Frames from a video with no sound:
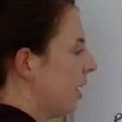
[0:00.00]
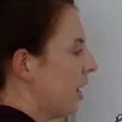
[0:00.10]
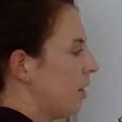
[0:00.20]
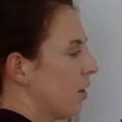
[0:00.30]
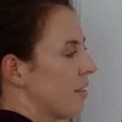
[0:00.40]

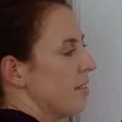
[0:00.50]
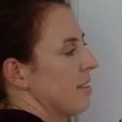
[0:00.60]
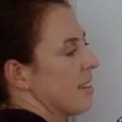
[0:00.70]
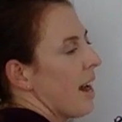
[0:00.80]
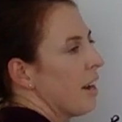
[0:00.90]
and you got this
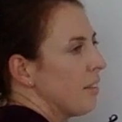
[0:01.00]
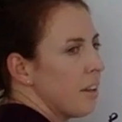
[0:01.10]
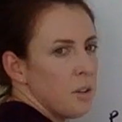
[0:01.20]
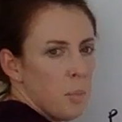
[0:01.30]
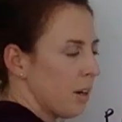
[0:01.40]
entirely
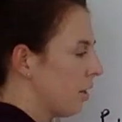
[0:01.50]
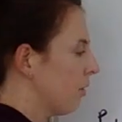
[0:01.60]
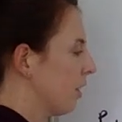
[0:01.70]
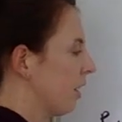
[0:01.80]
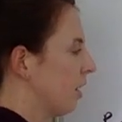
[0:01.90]
other market
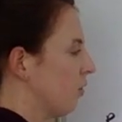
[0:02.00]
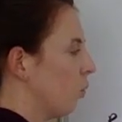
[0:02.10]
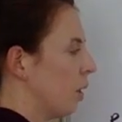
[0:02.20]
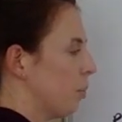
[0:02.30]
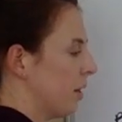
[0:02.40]
over here for
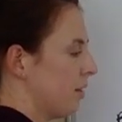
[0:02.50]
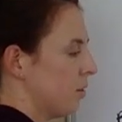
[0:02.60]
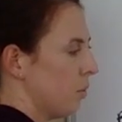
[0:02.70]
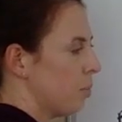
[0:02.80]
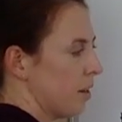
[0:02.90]
wheat bread.
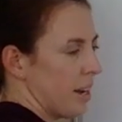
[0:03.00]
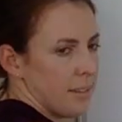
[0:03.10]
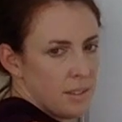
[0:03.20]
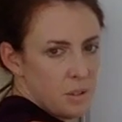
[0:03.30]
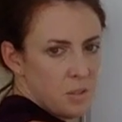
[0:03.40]
So wheat bread has
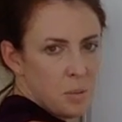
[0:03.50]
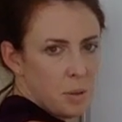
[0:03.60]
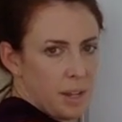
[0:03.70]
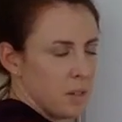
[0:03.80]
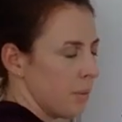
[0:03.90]
its own
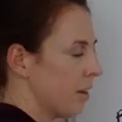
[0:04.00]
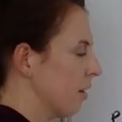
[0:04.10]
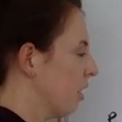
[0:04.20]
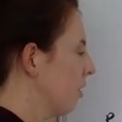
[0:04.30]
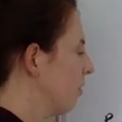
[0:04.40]
supply and demand
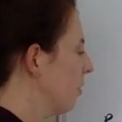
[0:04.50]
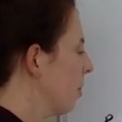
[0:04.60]
curve.